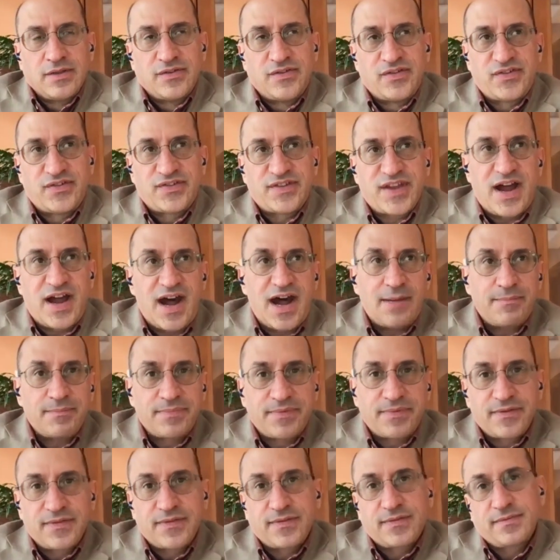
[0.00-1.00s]

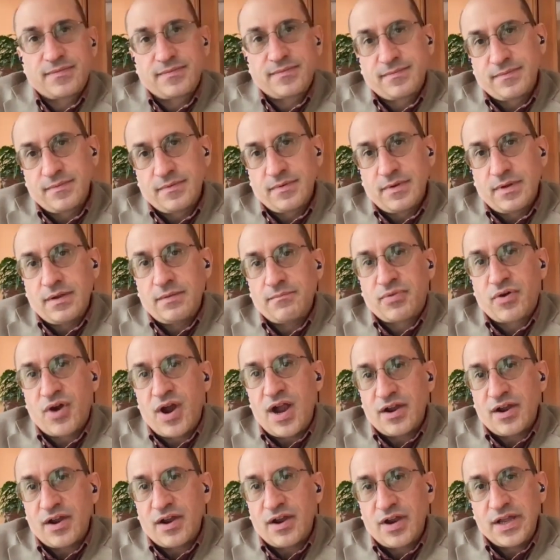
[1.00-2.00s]
stopped
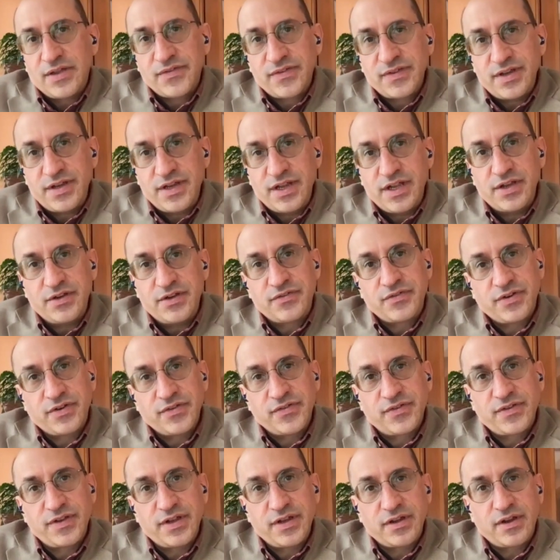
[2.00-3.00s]
progress and
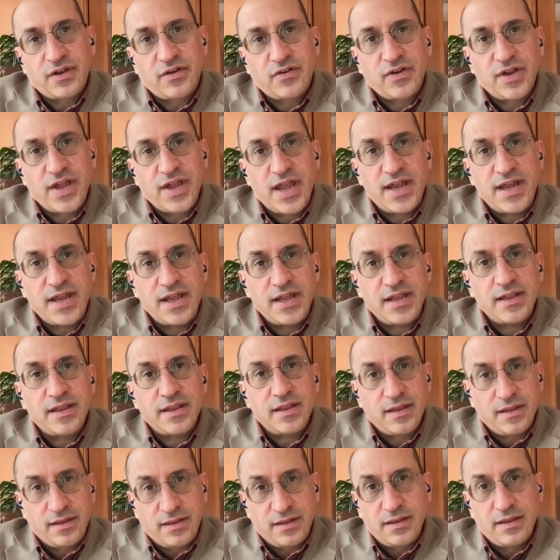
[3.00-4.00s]
interest in
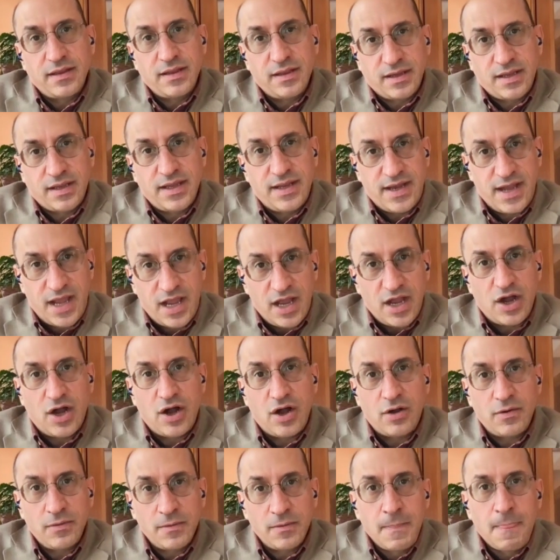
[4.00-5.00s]
creating the
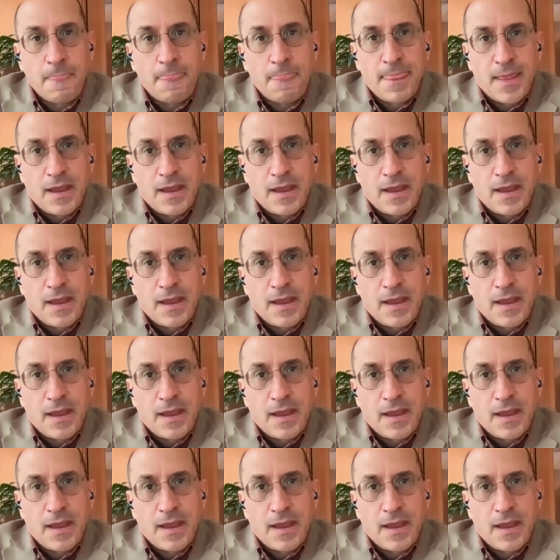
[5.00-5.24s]
canal.